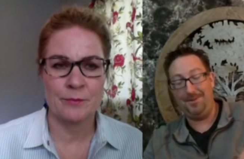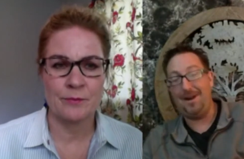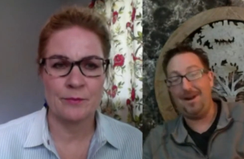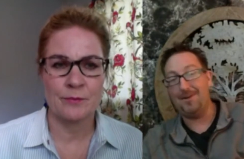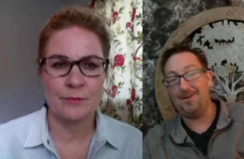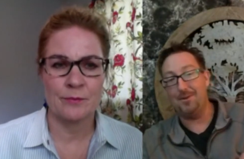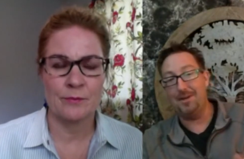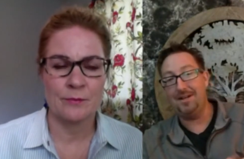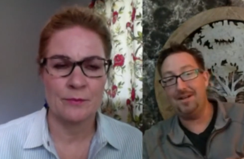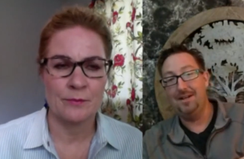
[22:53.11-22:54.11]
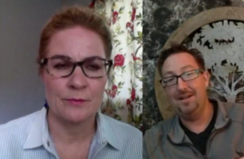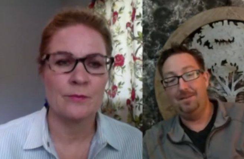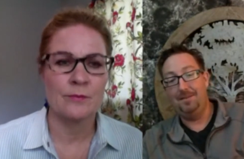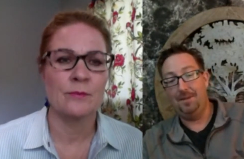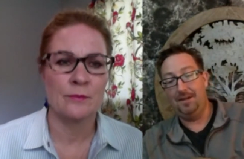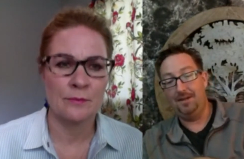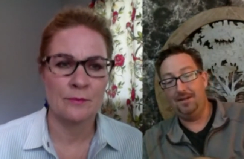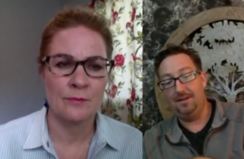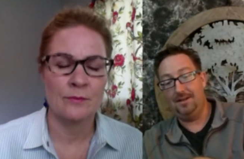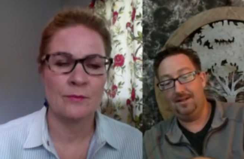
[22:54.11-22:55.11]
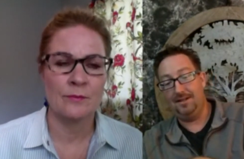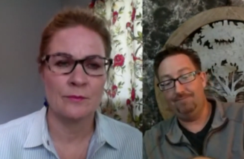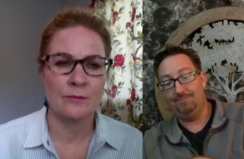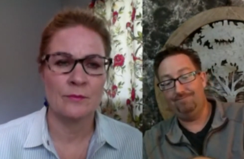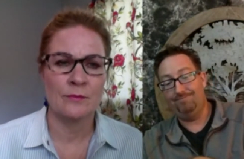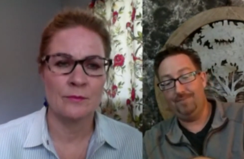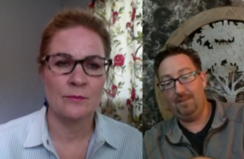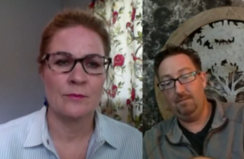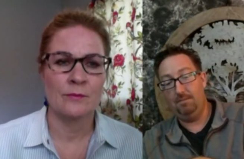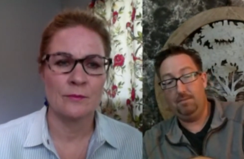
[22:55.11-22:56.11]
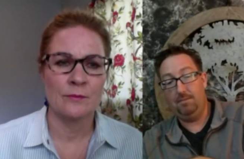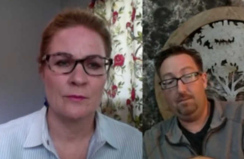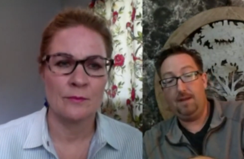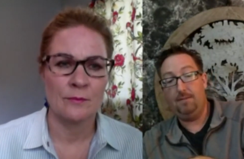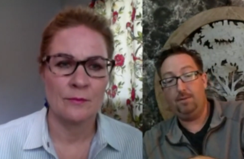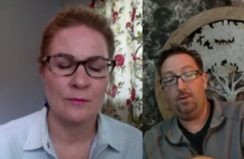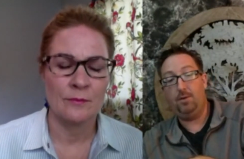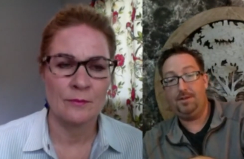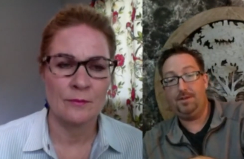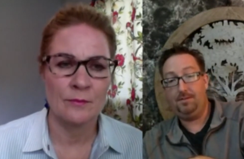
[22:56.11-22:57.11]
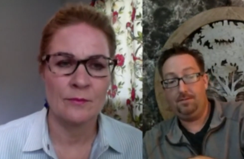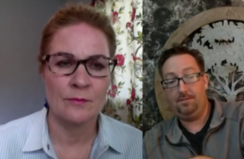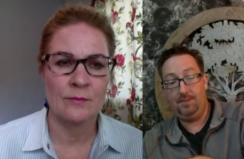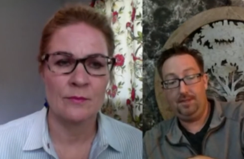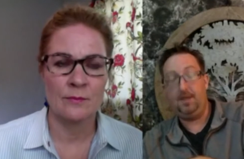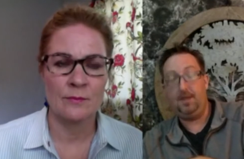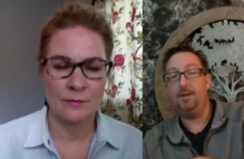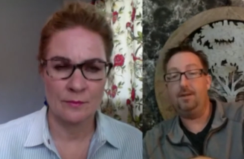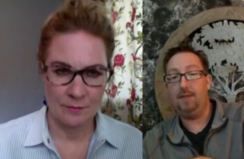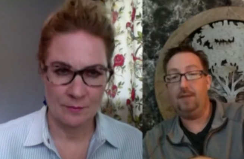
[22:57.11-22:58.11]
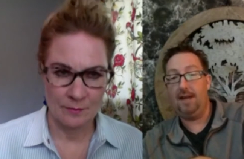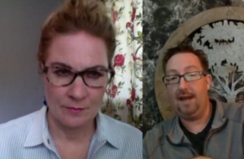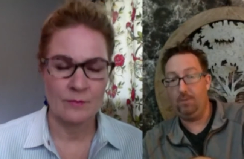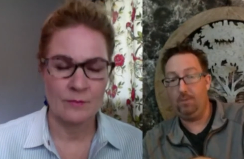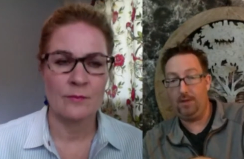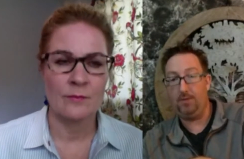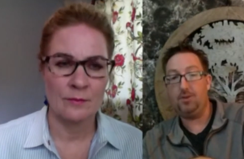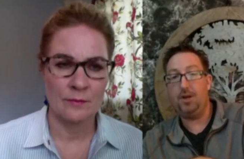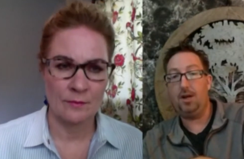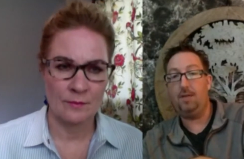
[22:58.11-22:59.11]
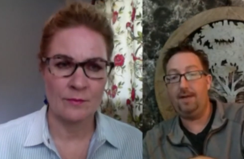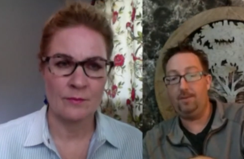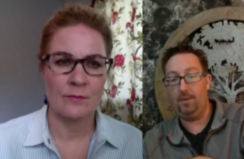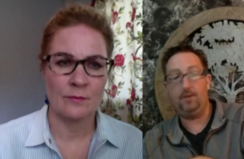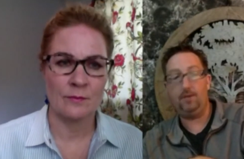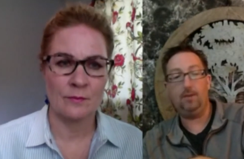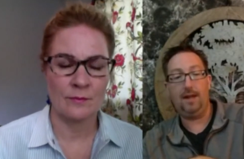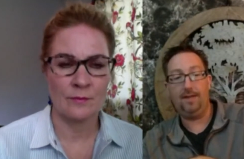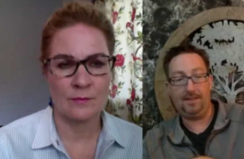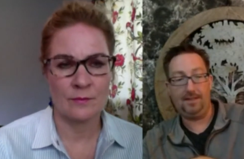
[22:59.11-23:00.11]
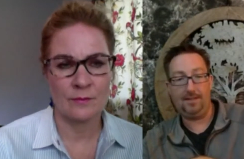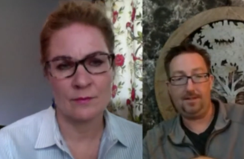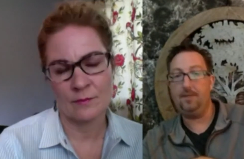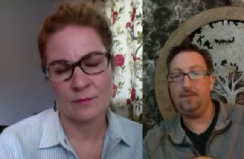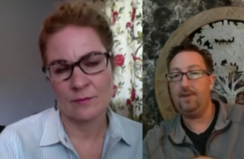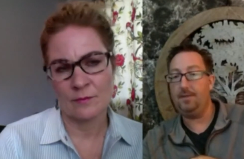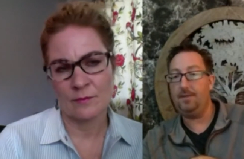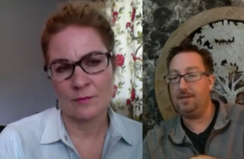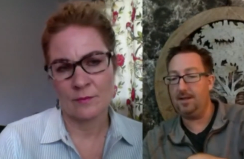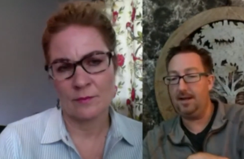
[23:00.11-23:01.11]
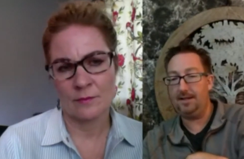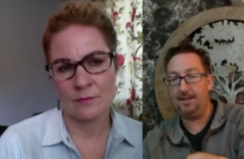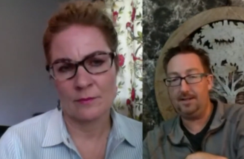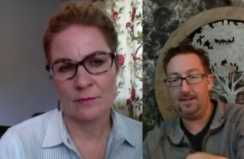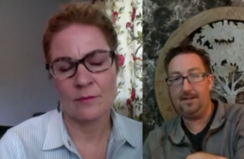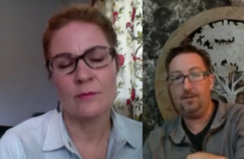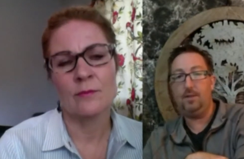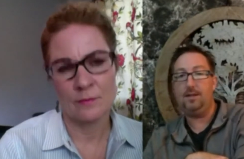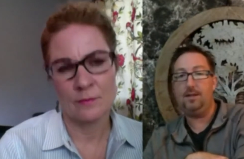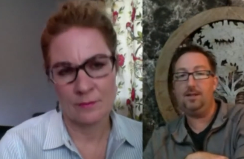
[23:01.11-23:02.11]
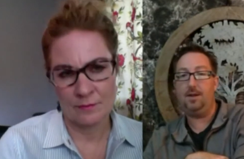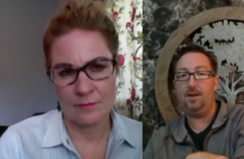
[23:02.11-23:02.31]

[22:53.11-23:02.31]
Speaker 1: two or three hours a week. But um, my employees get to come in, have a regular job, have a regular life. They get to see their families at night. They get to take the weekends